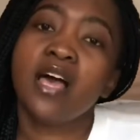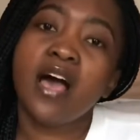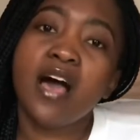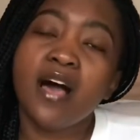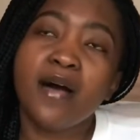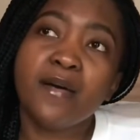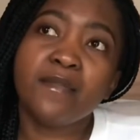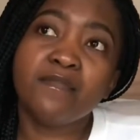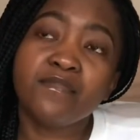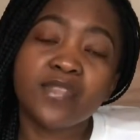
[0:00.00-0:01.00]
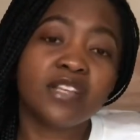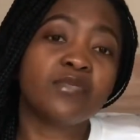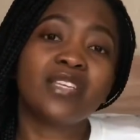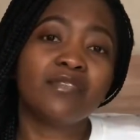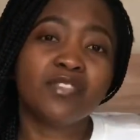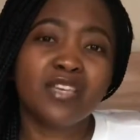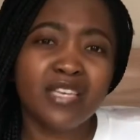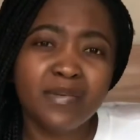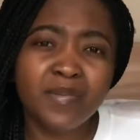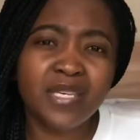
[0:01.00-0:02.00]
It will give you the
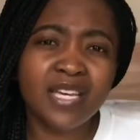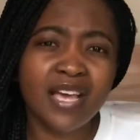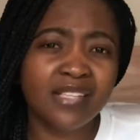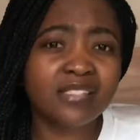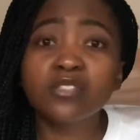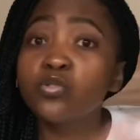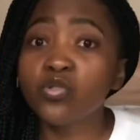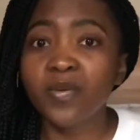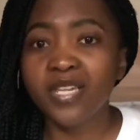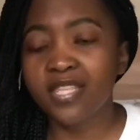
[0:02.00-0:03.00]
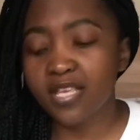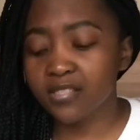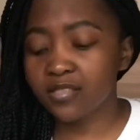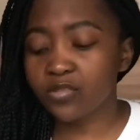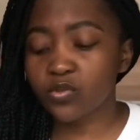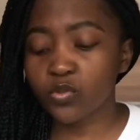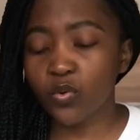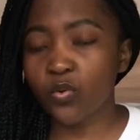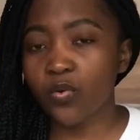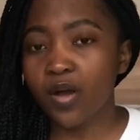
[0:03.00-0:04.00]
EPS, so many things.
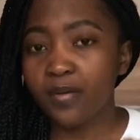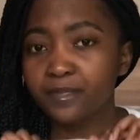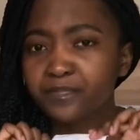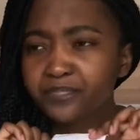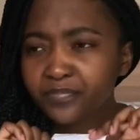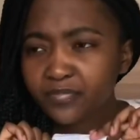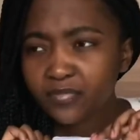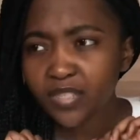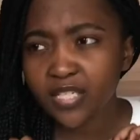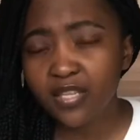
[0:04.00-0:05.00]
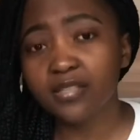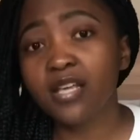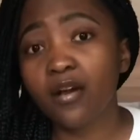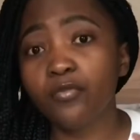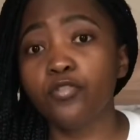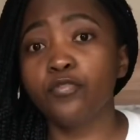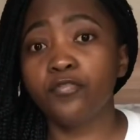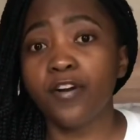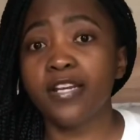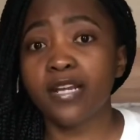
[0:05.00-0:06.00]
So that's how you
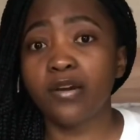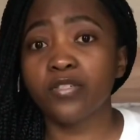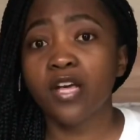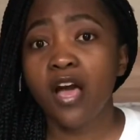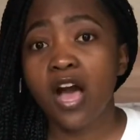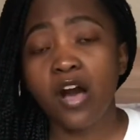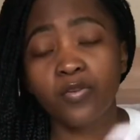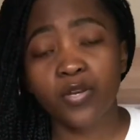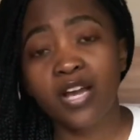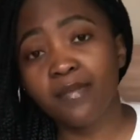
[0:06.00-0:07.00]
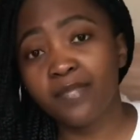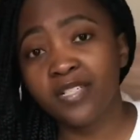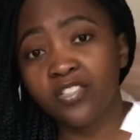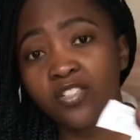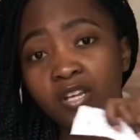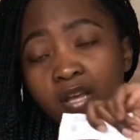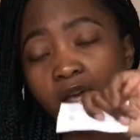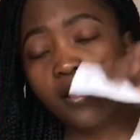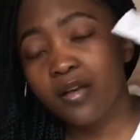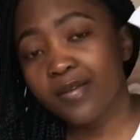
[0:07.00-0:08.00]
find out how the company,
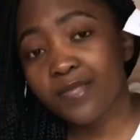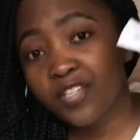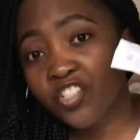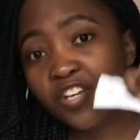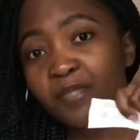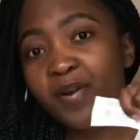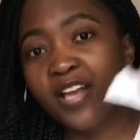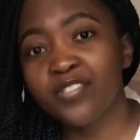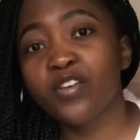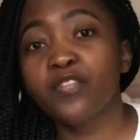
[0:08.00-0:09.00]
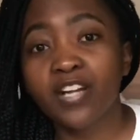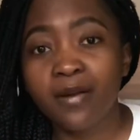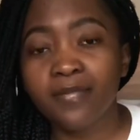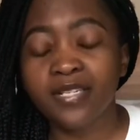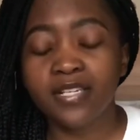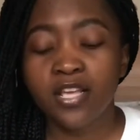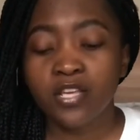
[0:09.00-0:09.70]
the share price of a company.